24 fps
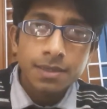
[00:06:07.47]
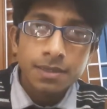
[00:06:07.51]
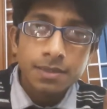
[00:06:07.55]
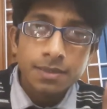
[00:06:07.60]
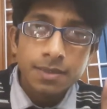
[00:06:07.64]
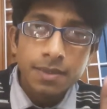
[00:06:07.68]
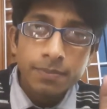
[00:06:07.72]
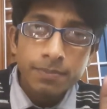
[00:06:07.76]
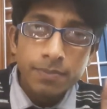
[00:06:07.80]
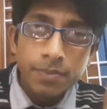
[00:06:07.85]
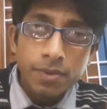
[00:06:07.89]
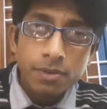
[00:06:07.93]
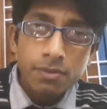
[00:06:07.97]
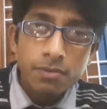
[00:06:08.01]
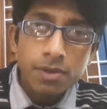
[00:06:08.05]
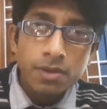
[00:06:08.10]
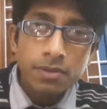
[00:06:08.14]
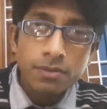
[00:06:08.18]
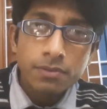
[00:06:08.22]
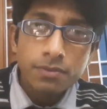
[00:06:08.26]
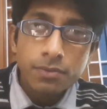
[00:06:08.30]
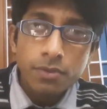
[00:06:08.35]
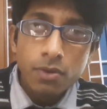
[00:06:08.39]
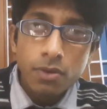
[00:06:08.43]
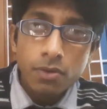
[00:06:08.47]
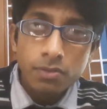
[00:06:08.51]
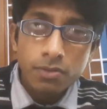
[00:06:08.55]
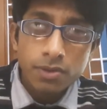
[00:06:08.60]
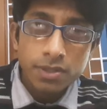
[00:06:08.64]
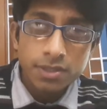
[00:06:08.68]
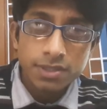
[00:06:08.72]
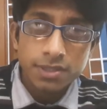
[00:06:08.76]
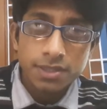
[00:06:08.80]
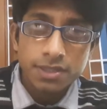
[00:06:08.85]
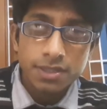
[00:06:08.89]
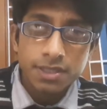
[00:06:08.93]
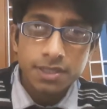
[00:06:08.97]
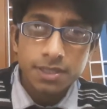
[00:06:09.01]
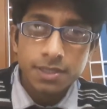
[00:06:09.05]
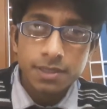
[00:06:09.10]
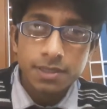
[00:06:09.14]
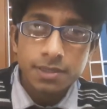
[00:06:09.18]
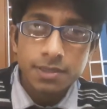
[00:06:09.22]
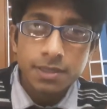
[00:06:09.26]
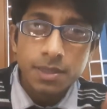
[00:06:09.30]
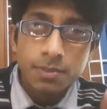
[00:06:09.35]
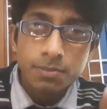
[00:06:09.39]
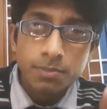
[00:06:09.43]
the period for which
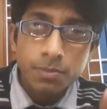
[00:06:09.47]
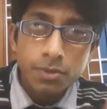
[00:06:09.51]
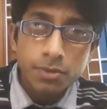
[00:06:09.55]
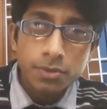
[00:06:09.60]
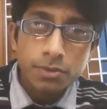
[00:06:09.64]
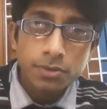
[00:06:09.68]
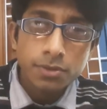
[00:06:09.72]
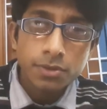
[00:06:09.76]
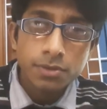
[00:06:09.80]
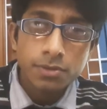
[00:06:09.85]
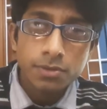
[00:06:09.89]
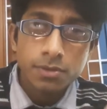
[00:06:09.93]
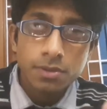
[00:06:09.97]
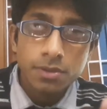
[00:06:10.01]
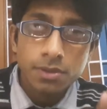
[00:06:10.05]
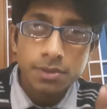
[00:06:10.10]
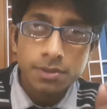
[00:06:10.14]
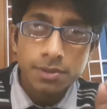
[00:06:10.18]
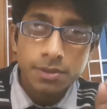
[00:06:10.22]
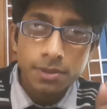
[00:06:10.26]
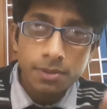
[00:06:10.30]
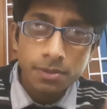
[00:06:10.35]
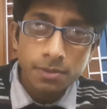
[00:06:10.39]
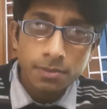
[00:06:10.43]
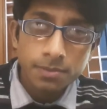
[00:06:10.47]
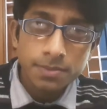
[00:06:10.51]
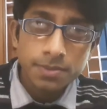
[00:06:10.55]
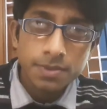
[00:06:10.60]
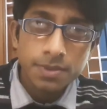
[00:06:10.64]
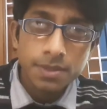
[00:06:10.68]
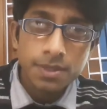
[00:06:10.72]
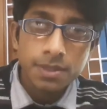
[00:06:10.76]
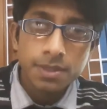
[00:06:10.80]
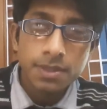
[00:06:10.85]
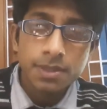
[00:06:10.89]
that person served